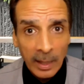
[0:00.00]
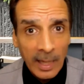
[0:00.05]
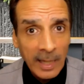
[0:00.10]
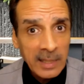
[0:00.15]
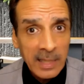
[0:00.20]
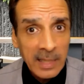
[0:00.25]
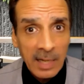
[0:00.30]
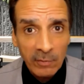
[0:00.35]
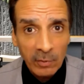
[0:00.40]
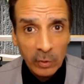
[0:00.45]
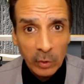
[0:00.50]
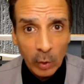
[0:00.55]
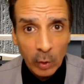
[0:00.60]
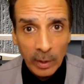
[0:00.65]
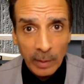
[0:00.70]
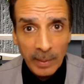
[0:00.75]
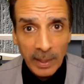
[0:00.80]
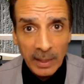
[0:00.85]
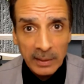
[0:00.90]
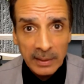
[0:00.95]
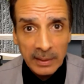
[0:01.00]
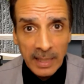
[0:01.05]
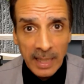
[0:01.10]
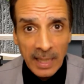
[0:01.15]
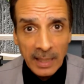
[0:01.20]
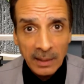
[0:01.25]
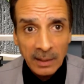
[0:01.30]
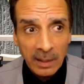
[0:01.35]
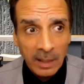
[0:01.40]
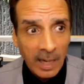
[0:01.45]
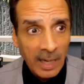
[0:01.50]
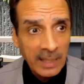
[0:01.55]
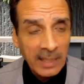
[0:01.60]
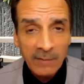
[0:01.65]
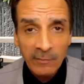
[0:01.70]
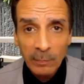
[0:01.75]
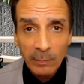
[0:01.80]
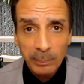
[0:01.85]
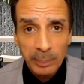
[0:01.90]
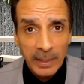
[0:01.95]
I never thought about that. I
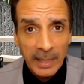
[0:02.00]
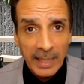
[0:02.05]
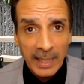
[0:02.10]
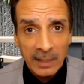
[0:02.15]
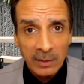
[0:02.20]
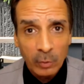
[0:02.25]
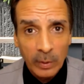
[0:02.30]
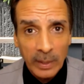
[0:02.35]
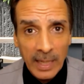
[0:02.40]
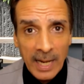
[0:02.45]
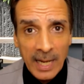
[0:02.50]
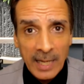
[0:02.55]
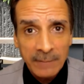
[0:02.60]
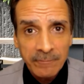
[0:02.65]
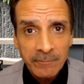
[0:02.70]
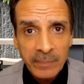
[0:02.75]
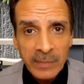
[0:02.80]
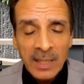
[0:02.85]
never planned on that.